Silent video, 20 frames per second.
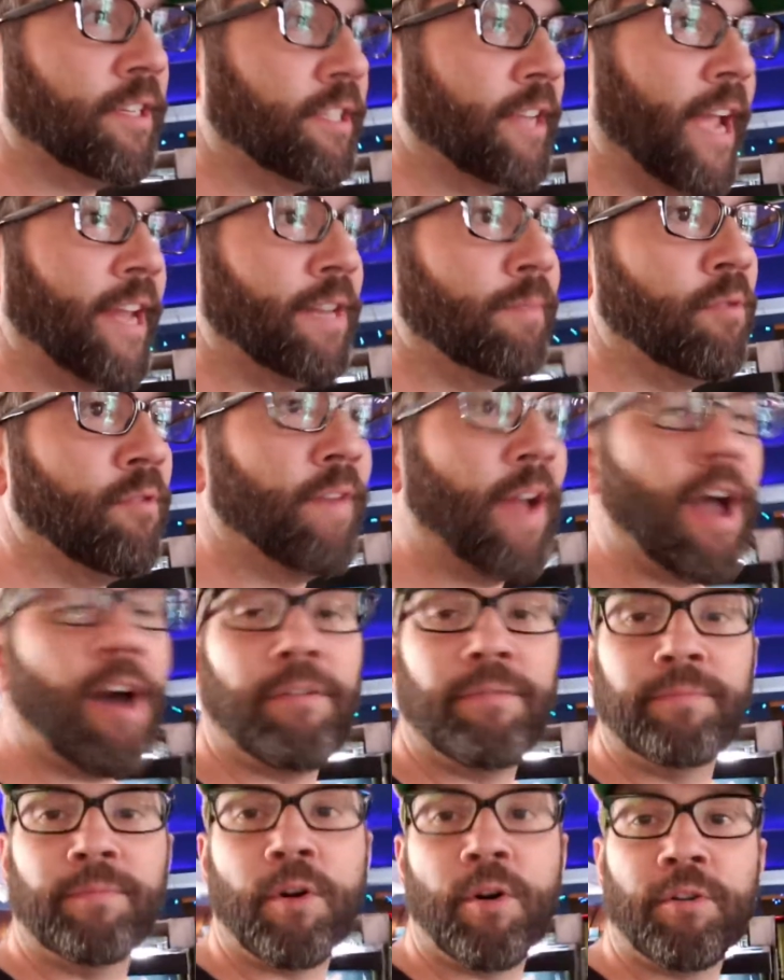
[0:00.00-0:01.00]
decide to move
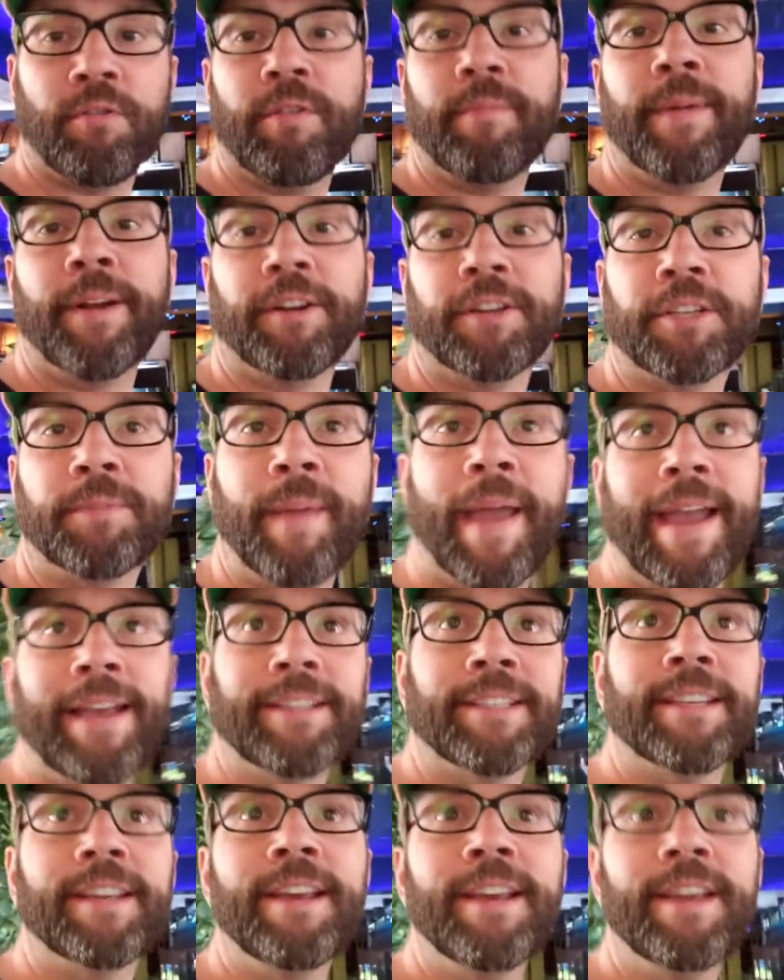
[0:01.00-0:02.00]
out and go to a bigger
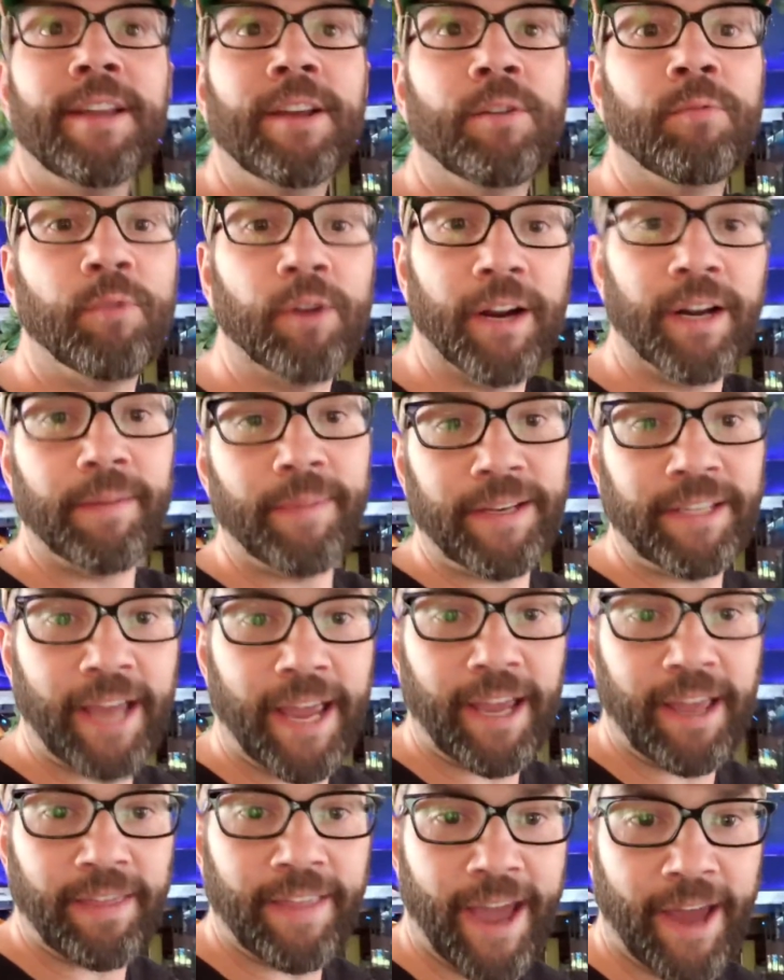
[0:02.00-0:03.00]
space, we're going to be
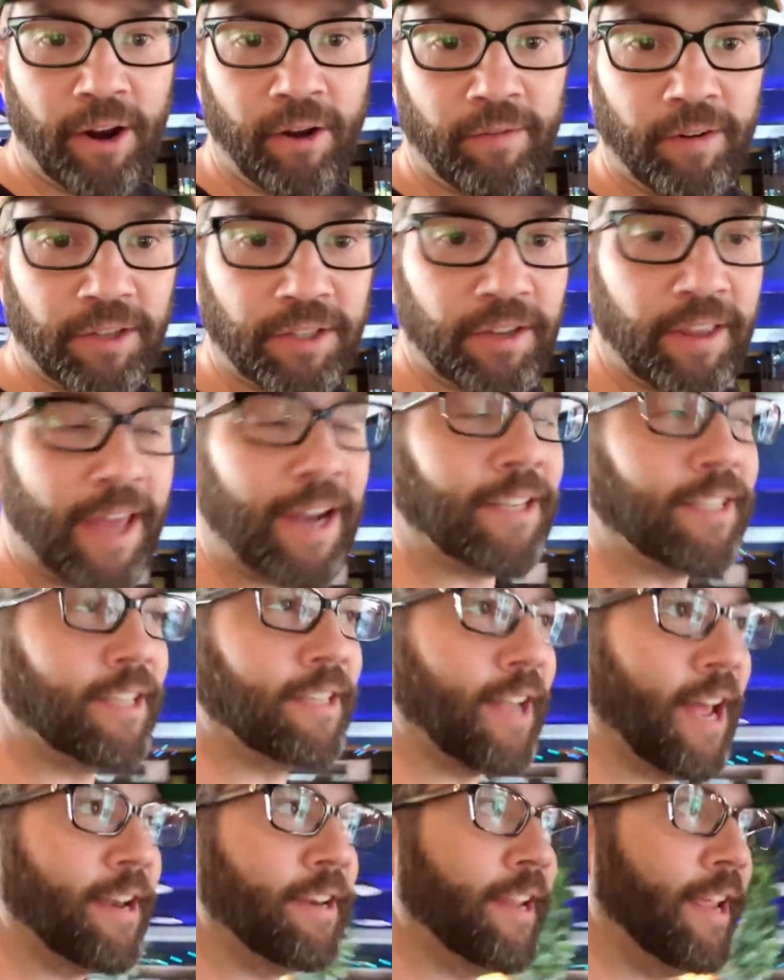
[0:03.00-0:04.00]
taking that over. So that is a
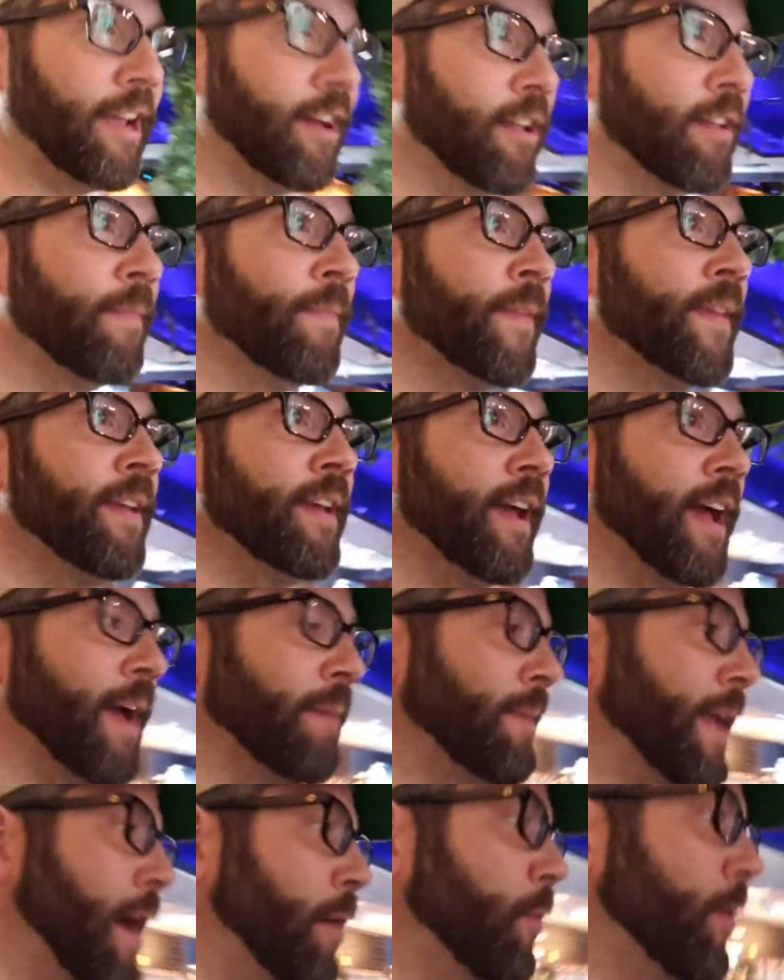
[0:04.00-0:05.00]
done deal.
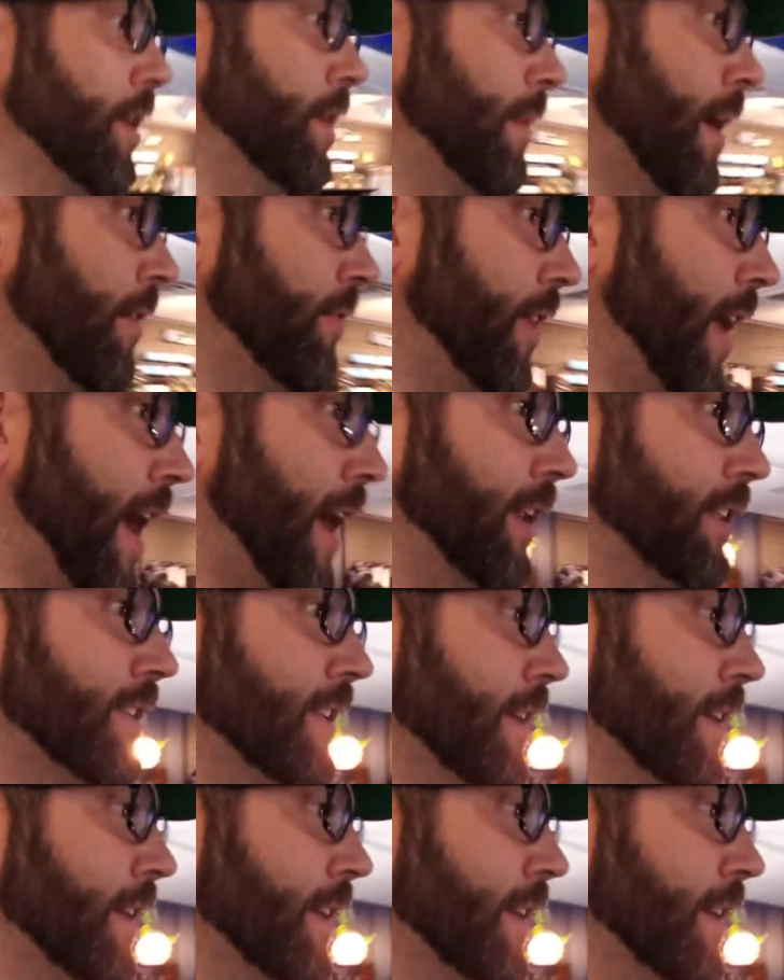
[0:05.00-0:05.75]
I'm not worried about that